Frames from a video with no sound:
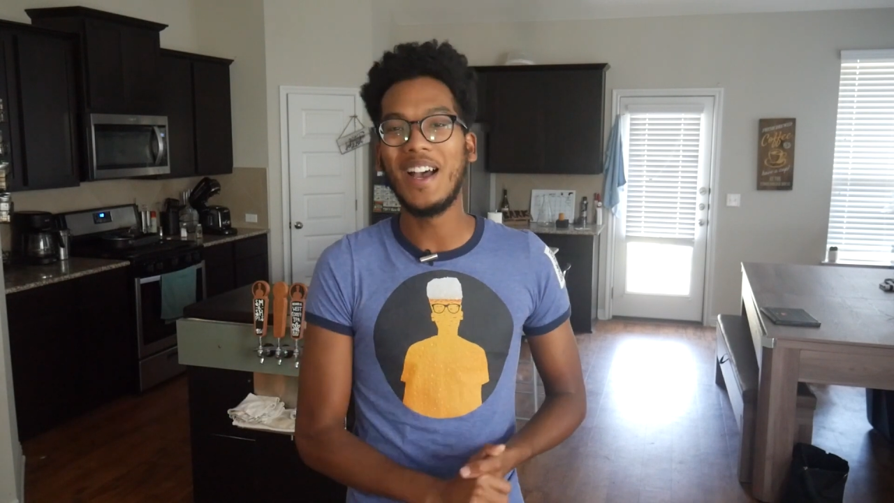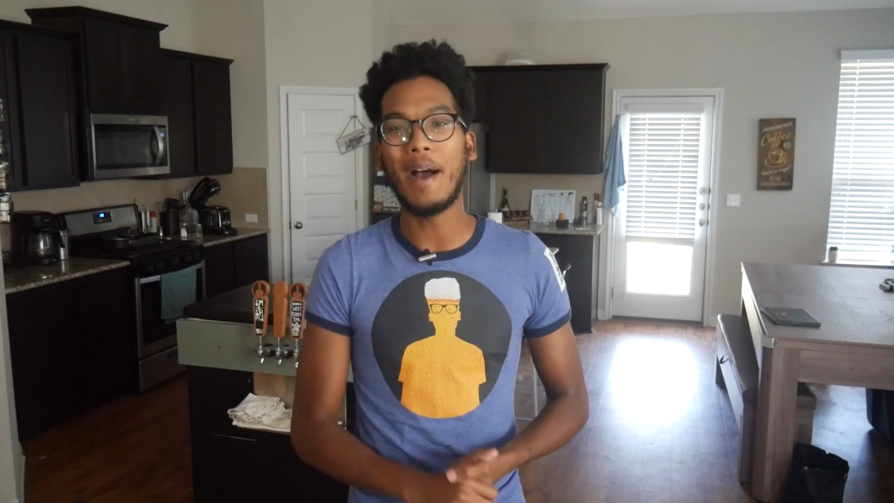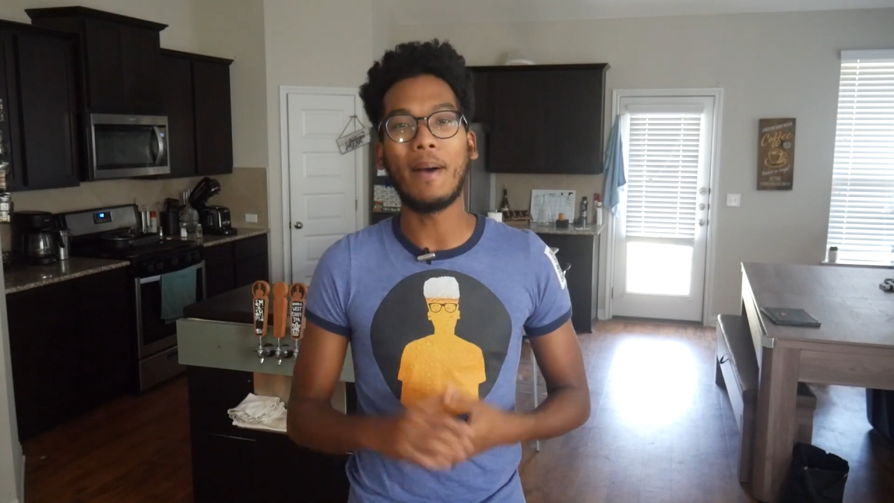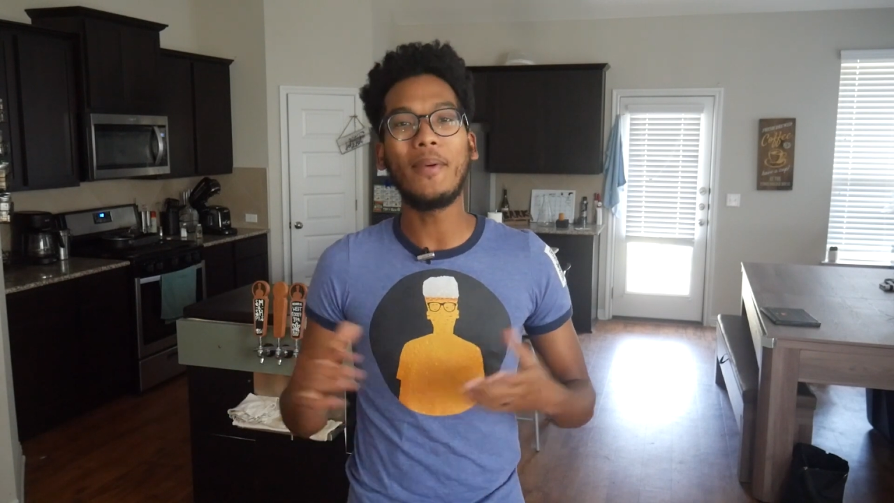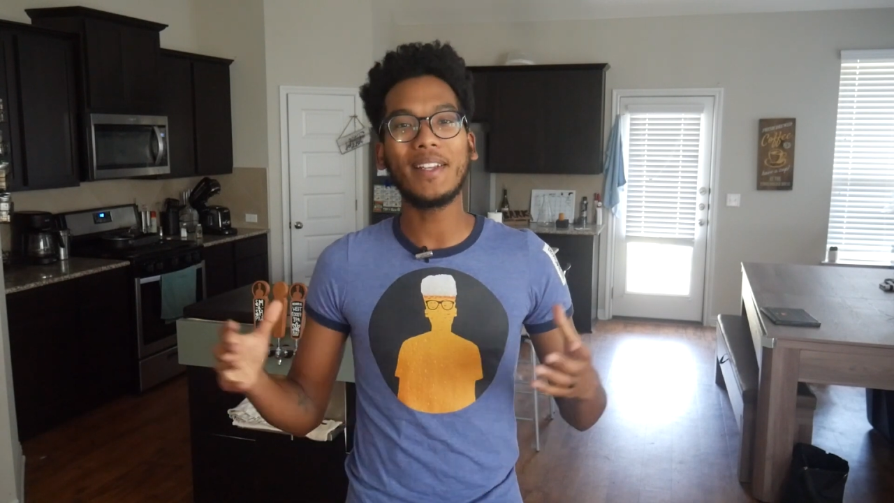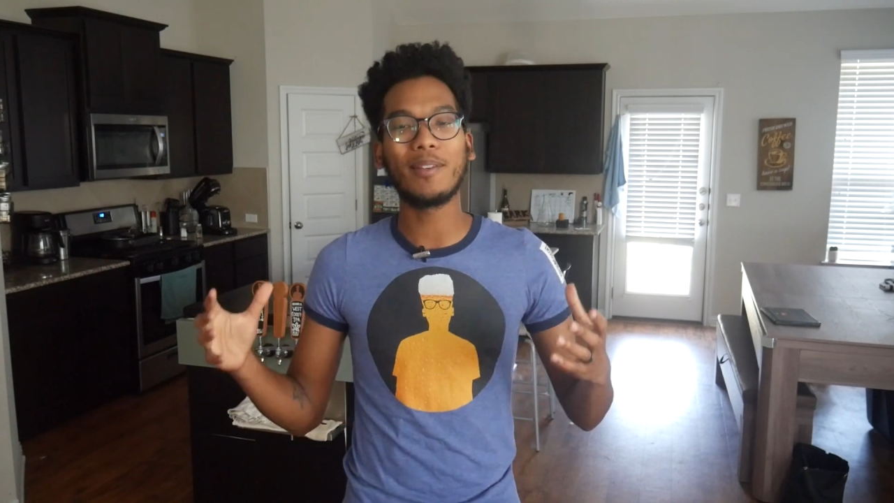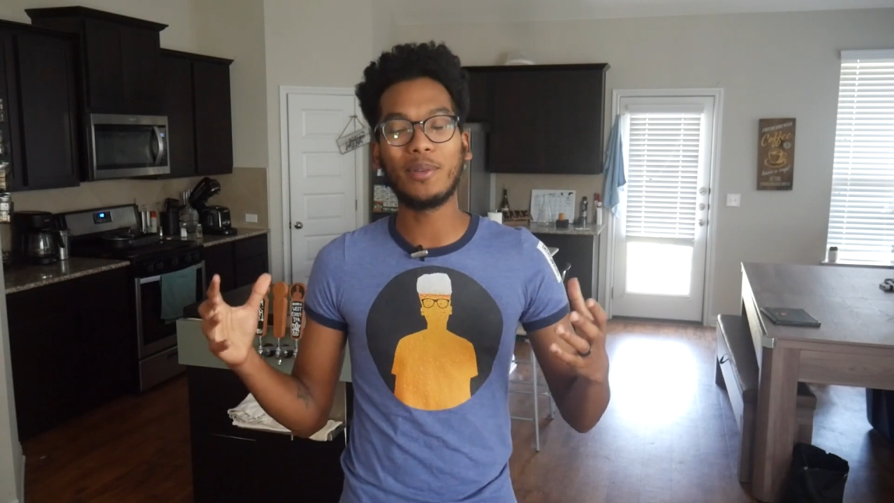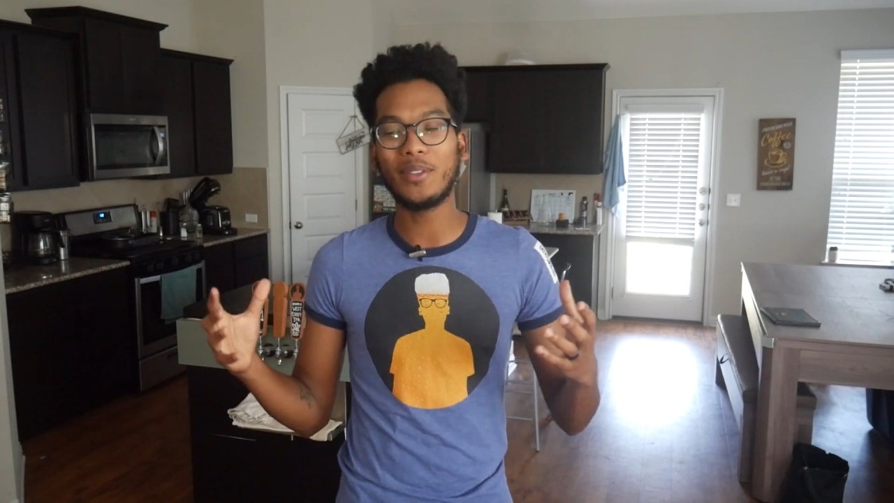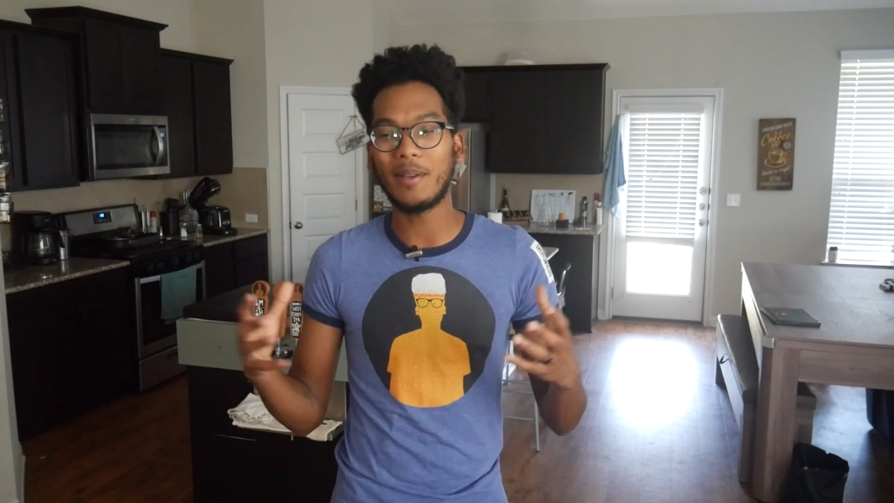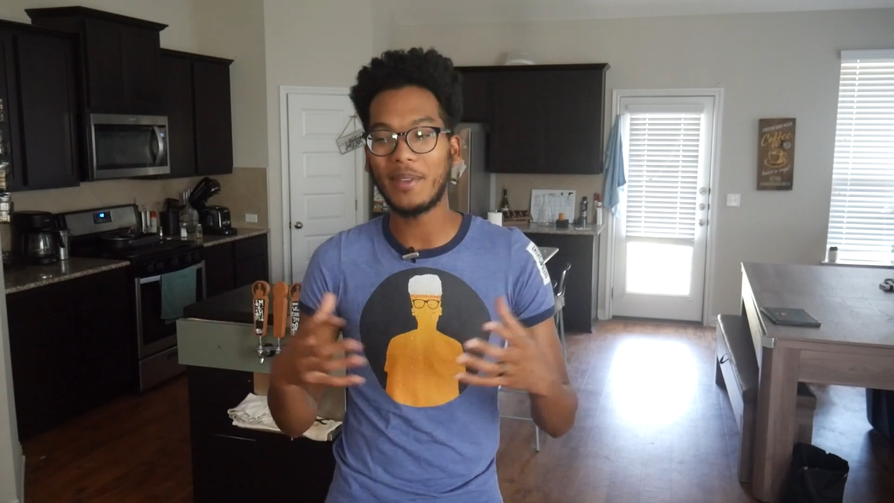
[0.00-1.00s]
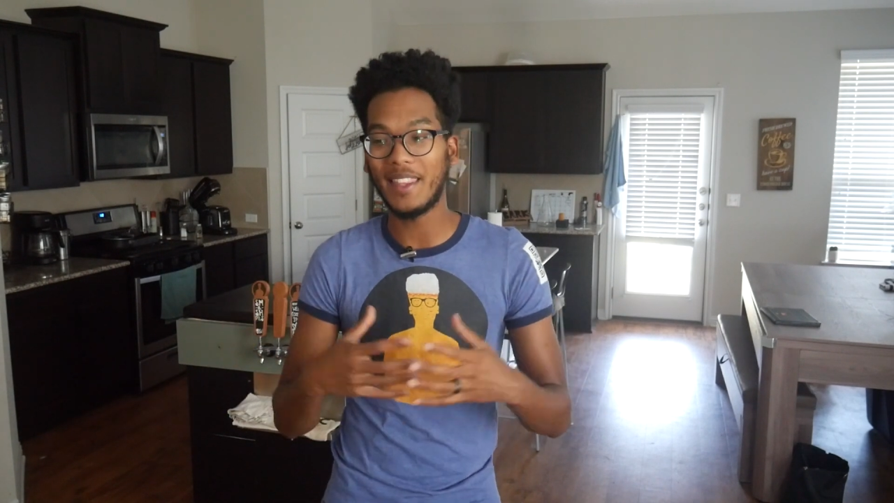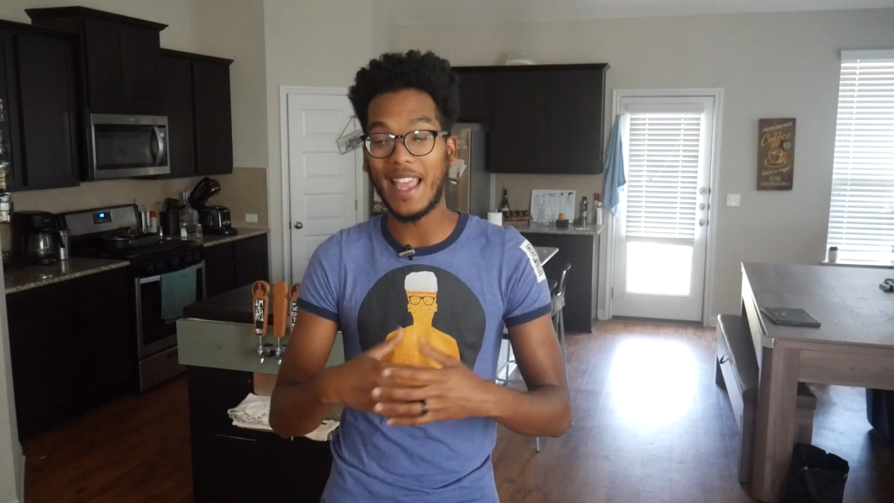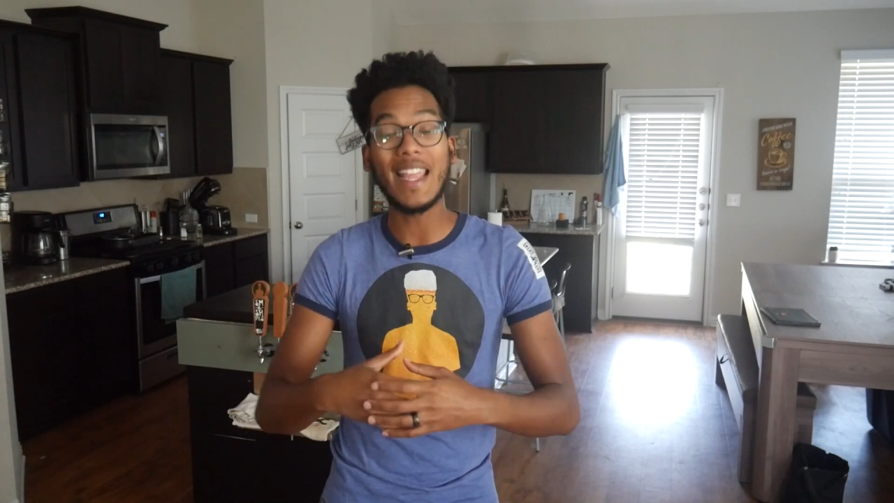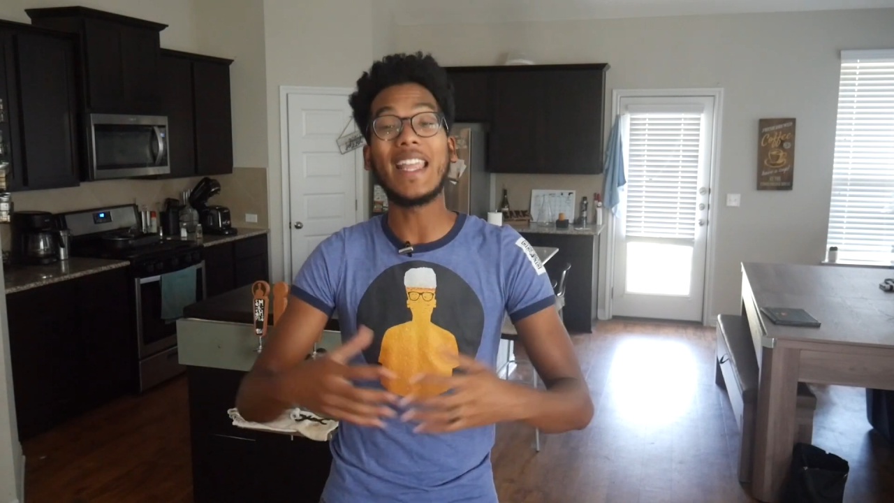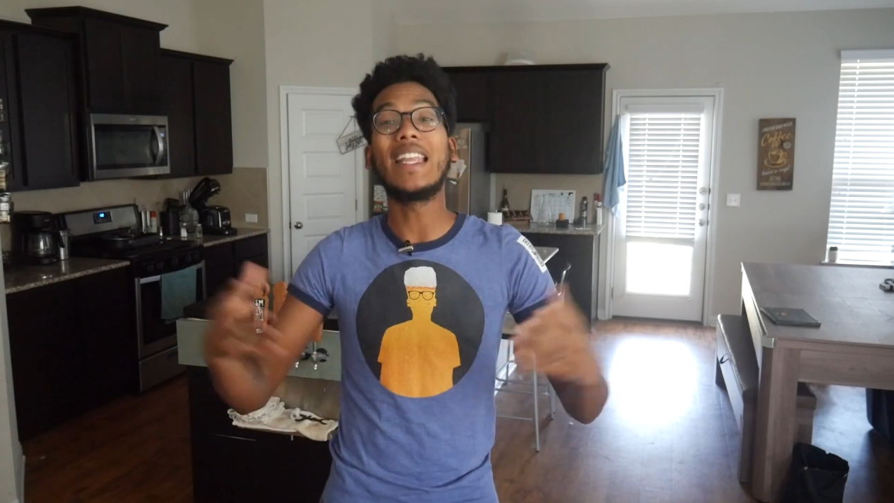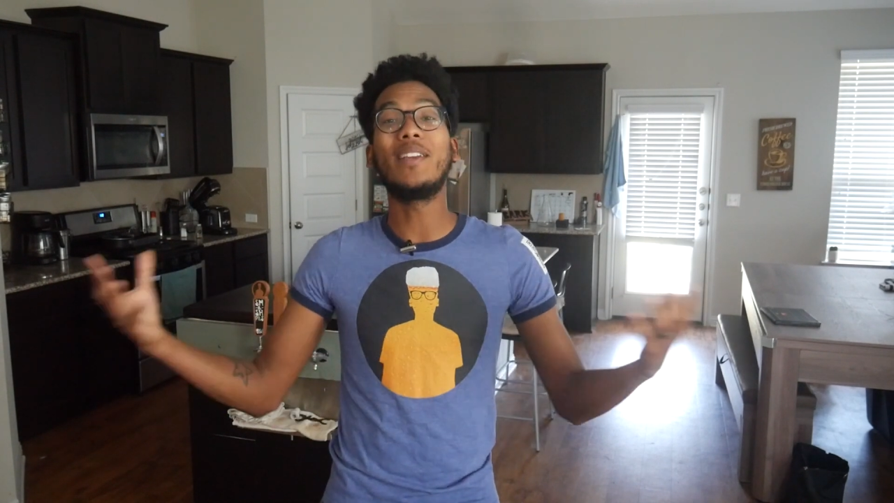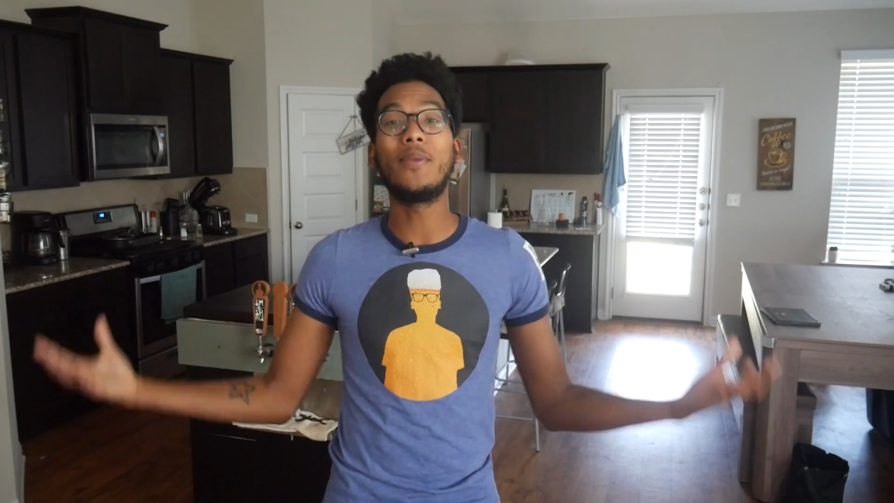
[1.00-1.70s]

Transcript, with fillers: I wanted to brew something that